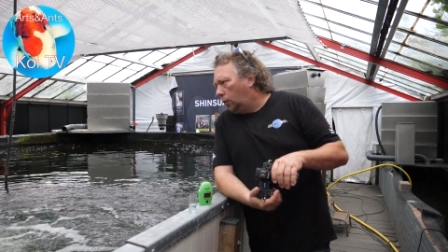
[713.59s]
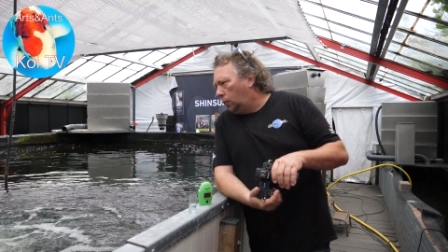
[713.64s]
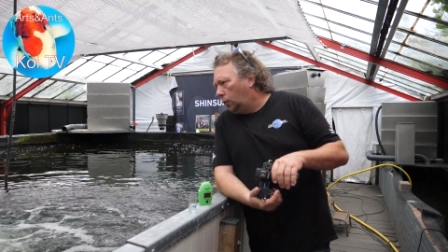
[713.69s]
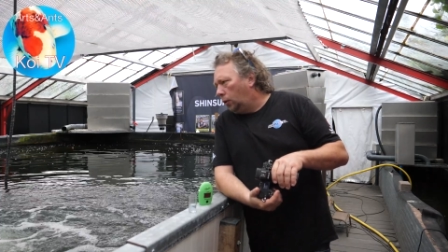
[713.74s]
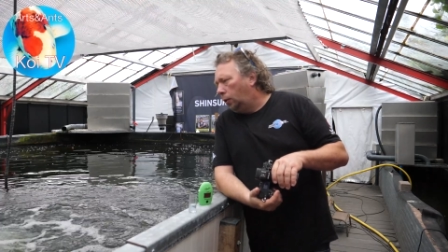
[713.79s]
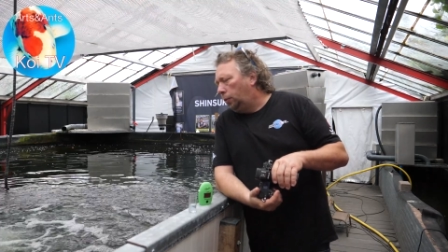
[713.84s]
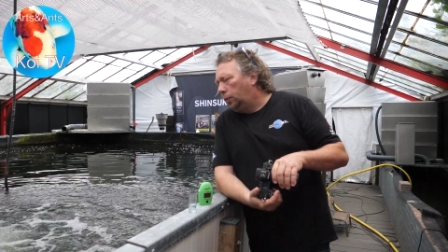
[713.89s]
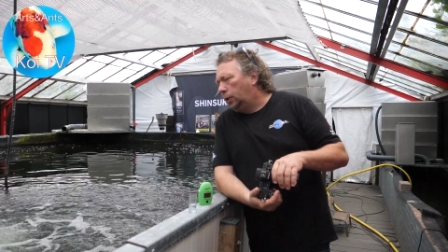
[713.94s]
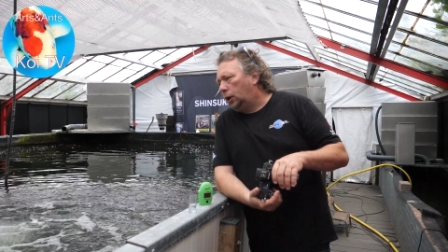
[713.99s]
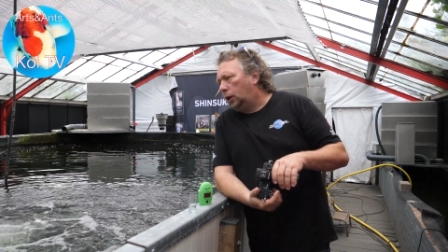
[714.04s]

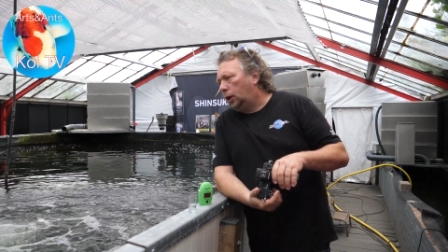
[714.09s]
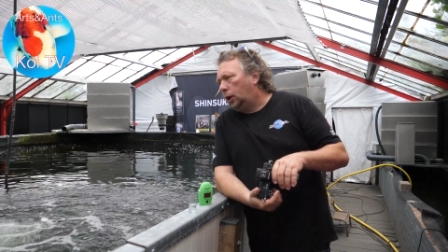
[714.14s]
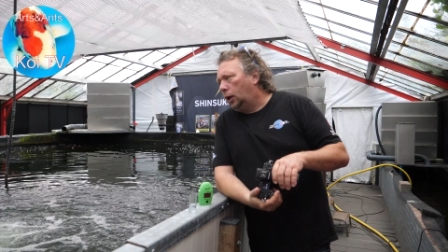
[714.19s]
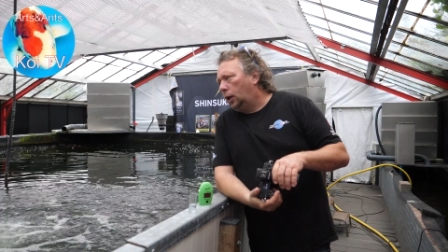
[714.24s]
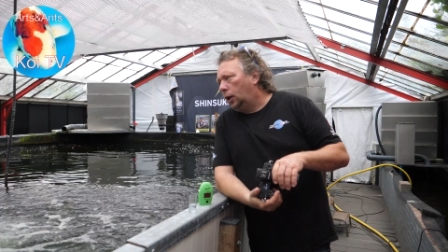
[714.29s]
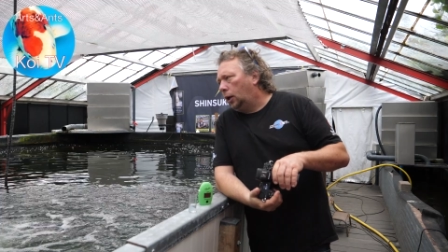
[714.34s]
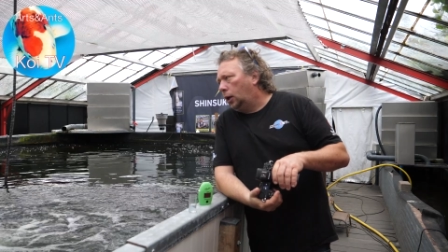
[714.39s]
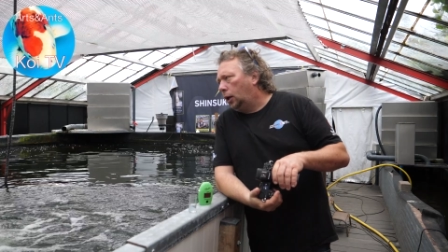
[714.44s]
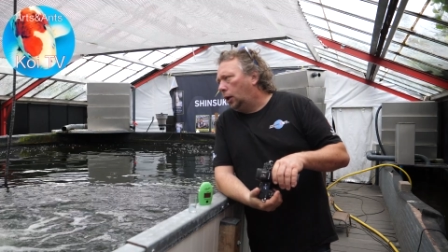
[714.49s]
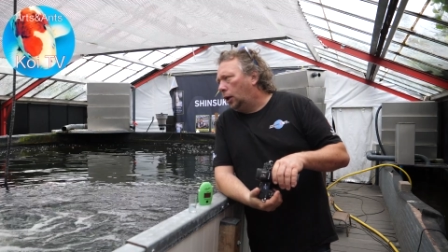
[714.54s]
will be
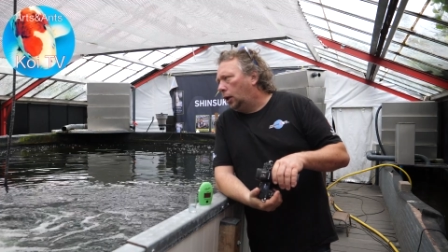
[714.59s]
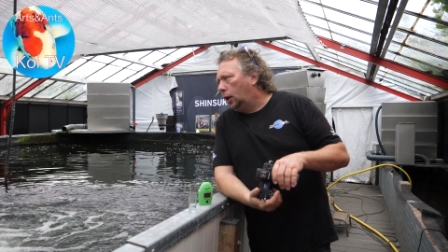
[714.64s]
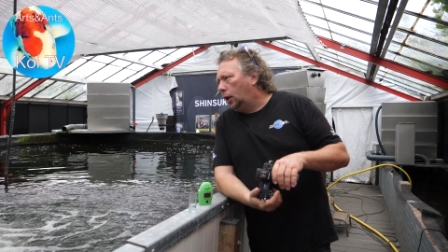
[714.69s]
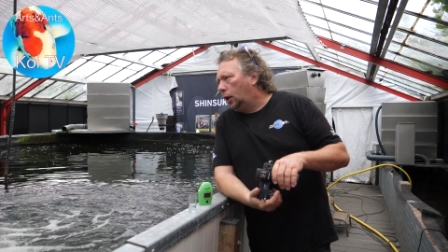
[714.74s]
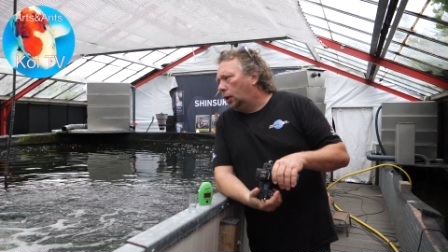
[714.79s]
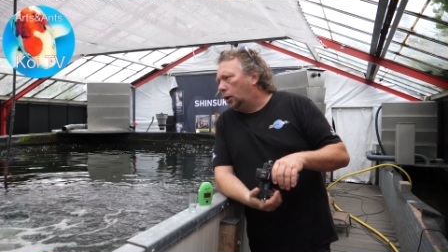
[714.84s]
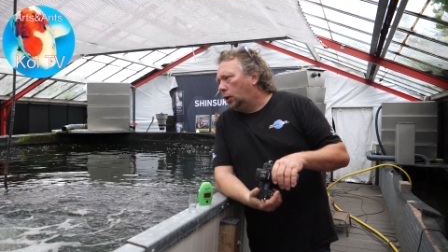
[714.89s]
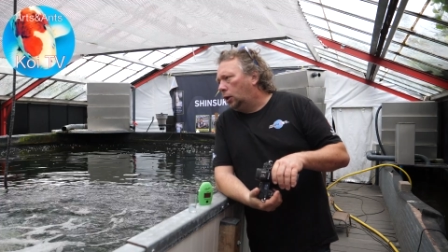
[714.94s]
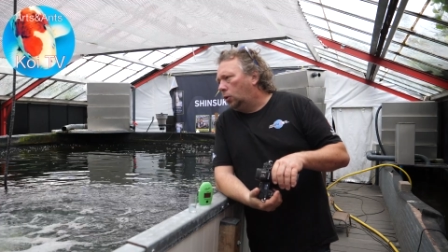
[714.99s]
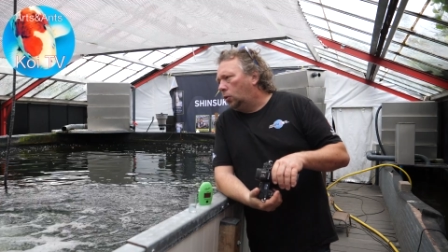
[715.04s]
a, uh,
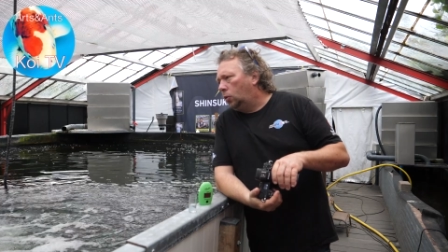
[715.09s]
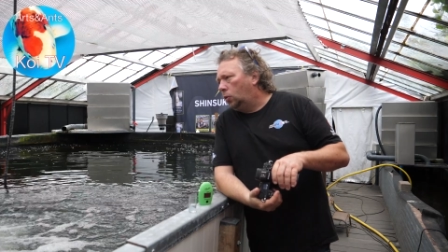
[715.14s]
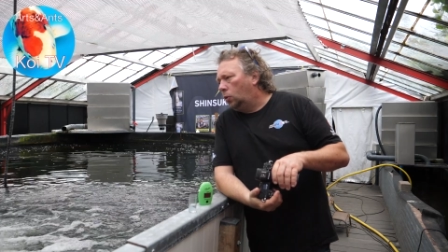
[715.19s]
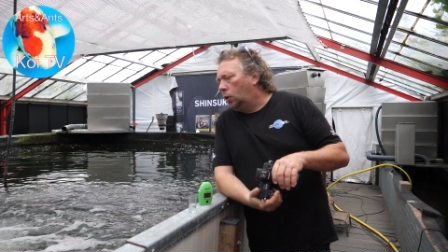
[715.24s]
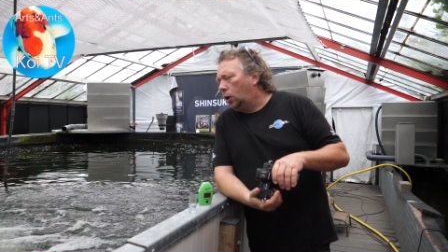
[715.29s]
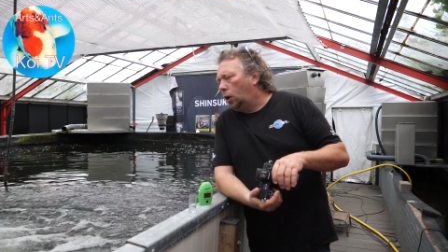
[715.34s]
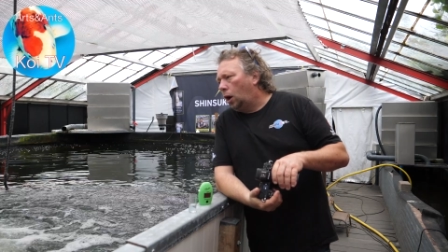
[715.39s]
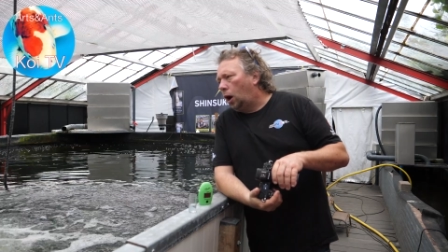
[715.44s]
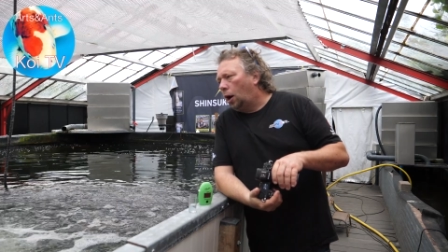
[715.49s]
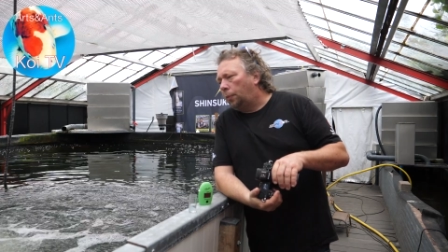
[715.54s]
a, a new
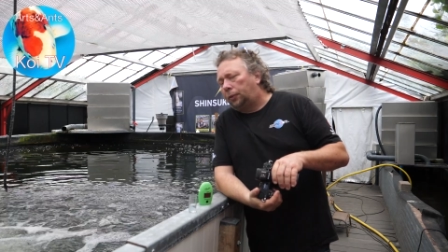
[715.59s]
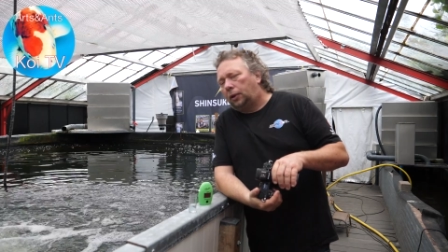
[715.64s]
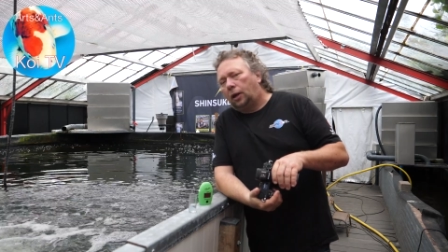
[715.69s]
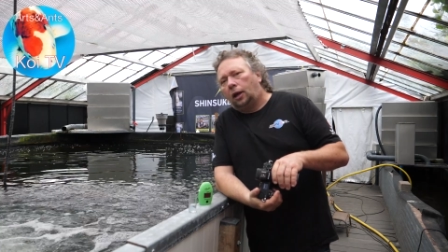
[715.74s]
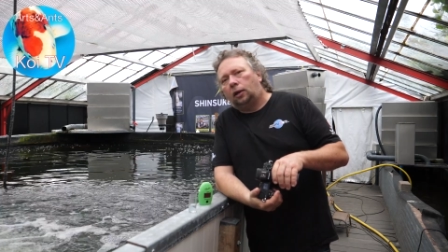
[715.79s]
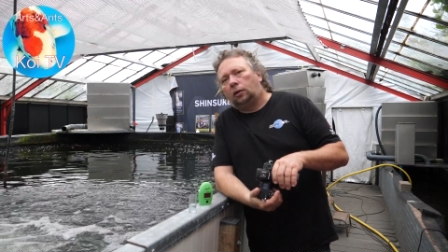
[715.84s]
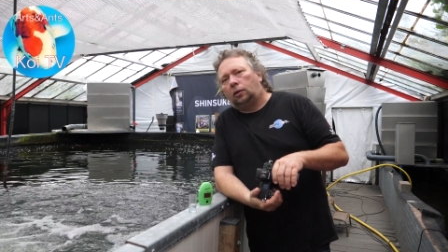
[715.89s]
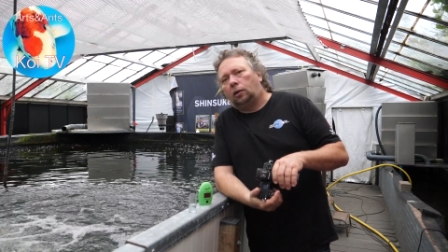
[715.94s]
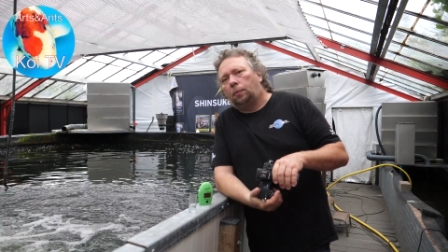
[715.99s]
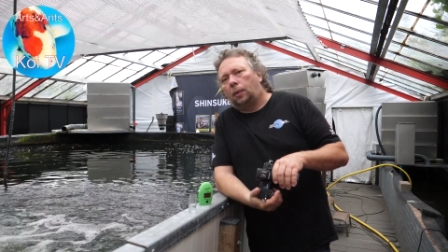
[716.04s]
uh,
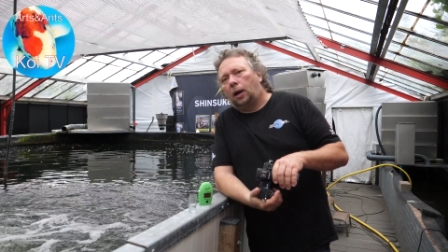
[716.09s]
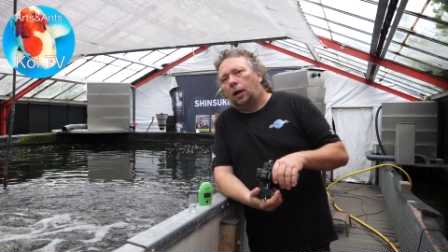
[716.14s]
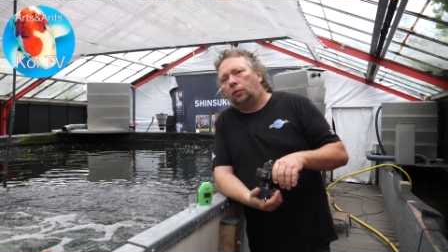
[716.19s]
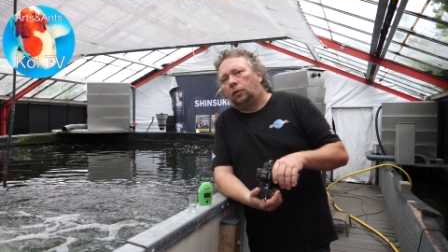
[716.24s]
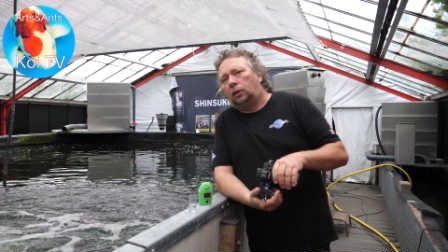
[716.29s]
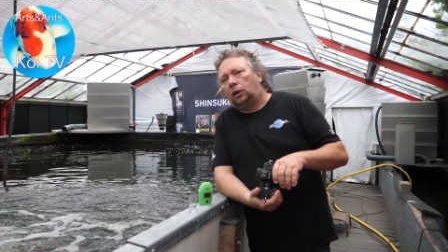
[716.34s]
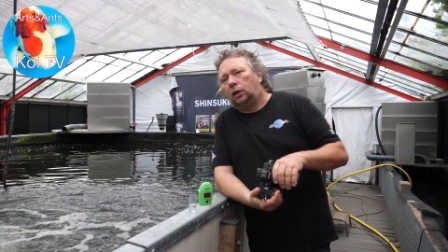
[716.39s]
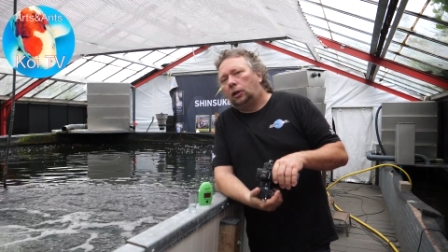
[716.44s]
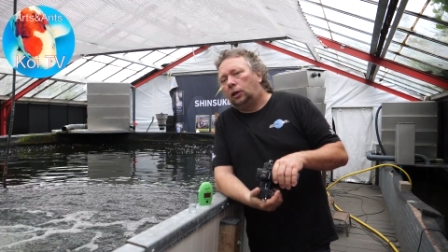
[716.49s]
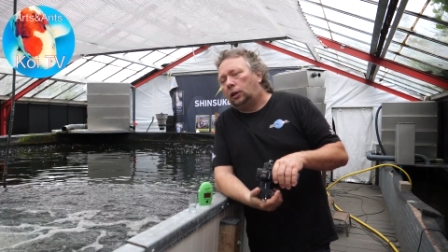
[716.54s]
update
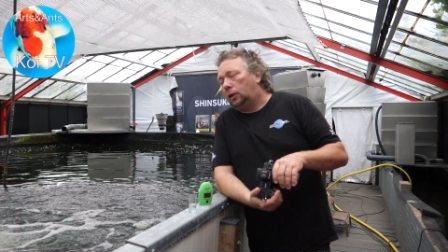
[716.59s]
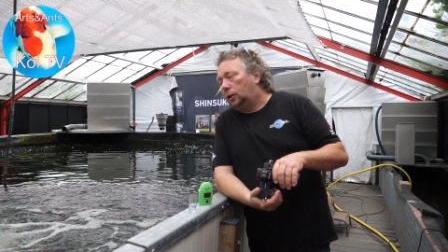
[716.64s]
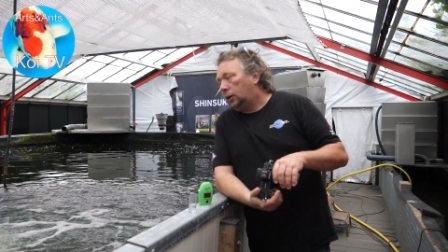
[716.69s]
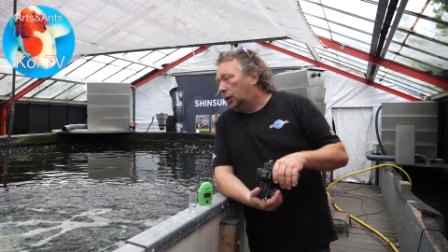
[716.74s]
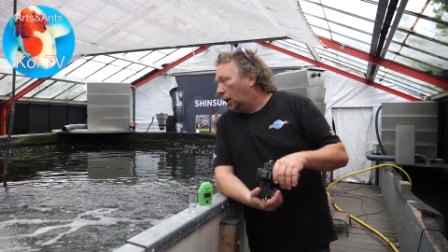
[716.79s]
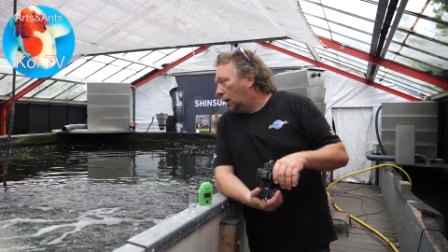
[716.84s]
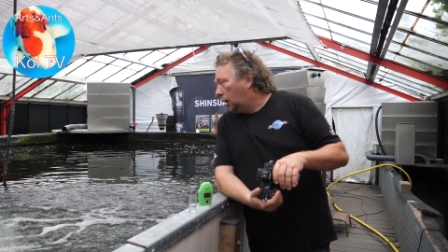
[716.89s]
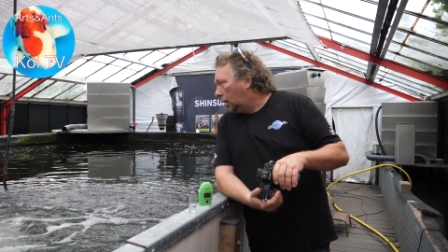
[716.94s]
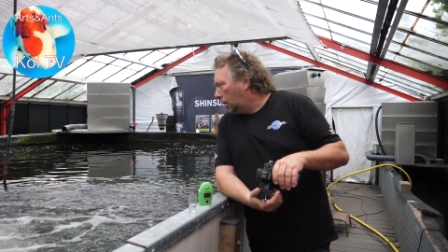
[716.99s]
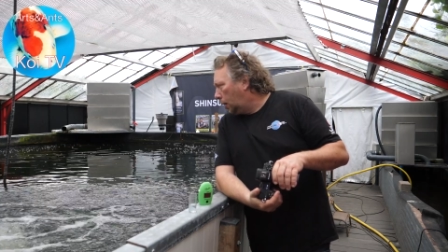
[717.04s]
about the
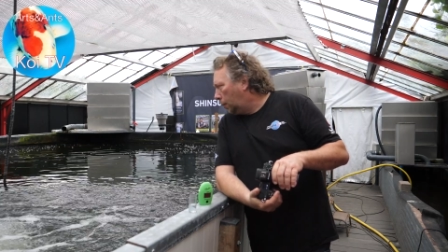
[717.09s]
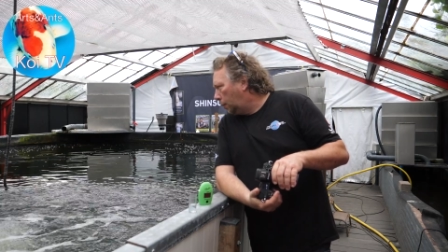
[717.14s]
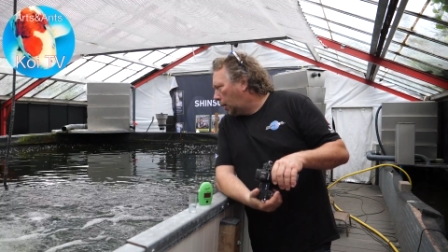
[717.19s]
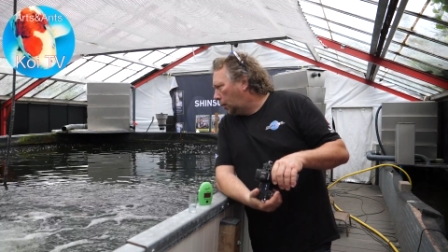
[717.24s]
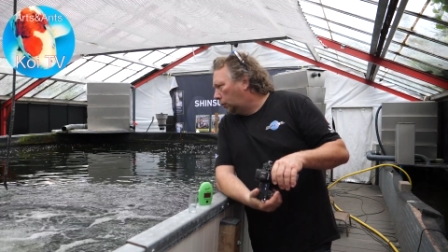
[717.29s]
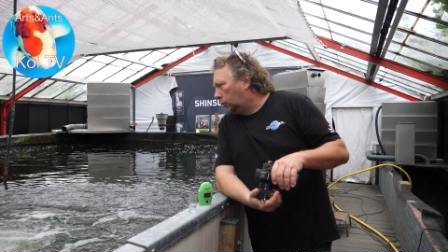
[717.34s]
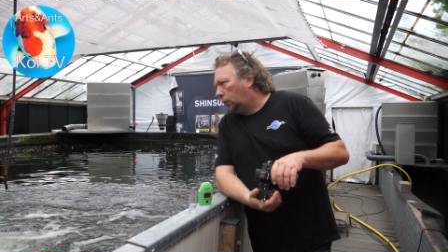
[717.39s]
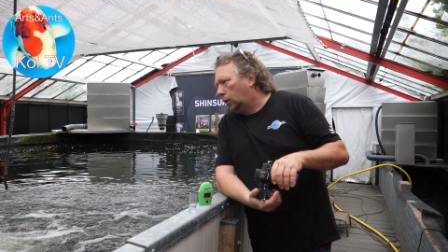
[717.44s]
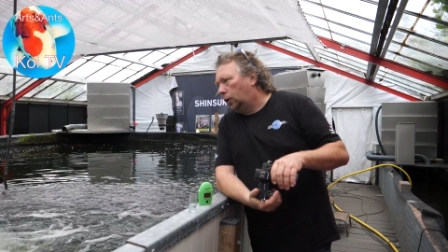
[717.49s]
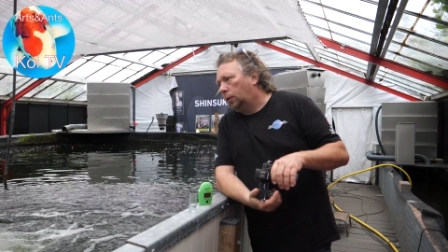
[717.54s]
yeah
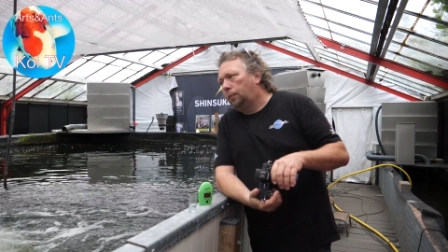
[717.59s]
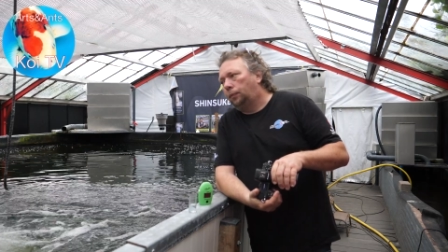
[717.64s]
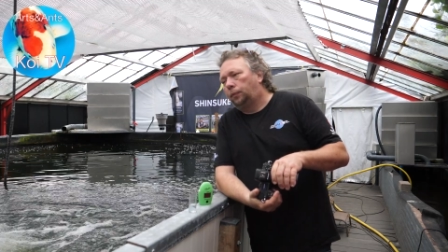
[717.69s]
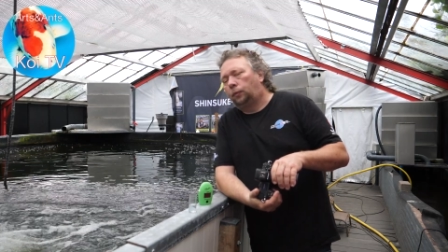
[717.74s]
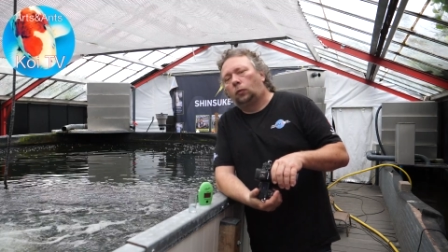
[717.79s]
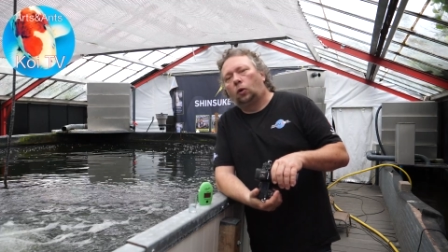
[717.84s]
about the